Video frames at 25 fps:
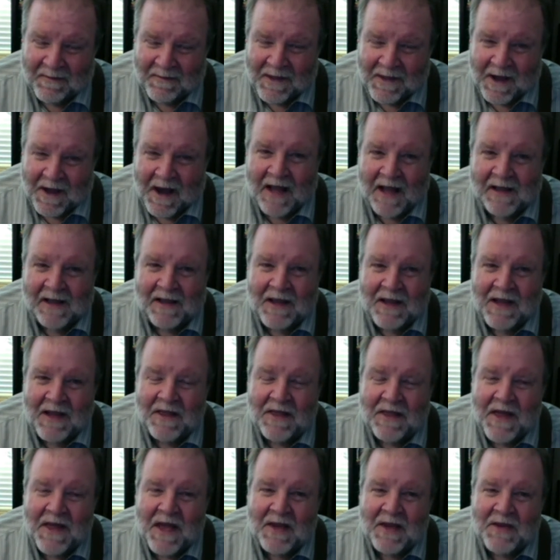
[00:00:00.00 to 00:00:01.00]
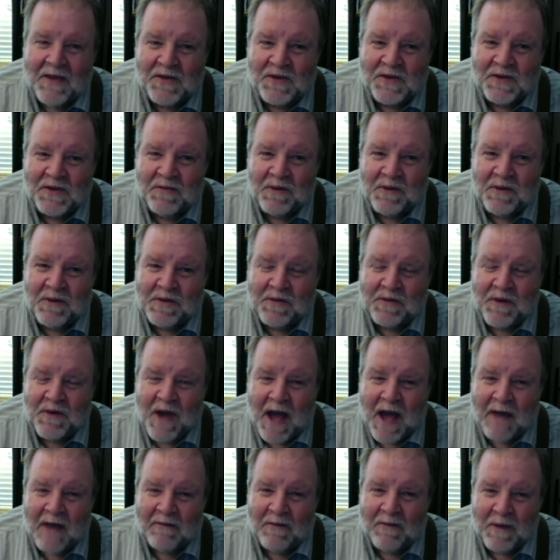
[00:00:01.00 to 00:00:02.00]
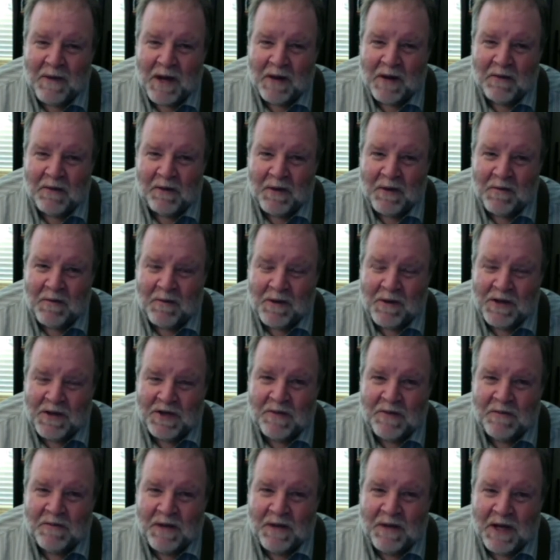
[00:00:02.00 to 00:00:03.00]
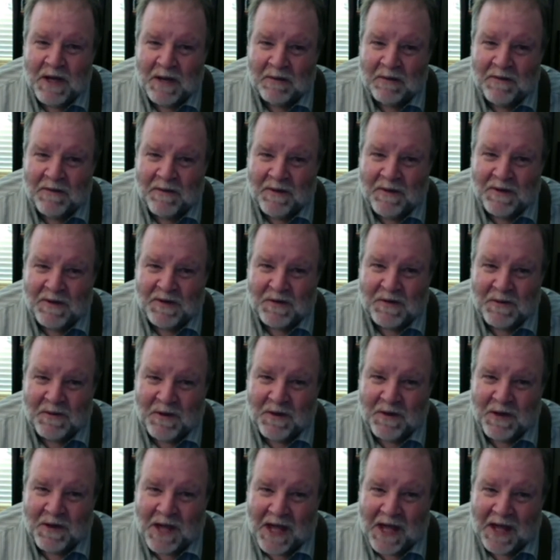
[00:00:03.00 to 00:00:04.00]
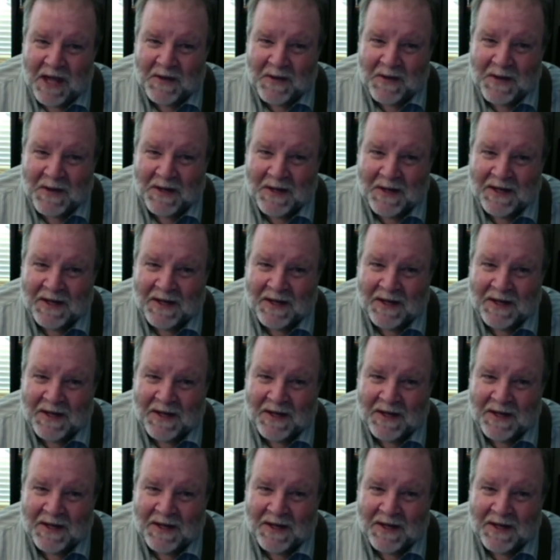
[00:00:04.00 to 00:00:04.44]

Hi, Leah. Thank you so much for having me. I really appreciate being able to visit with you again.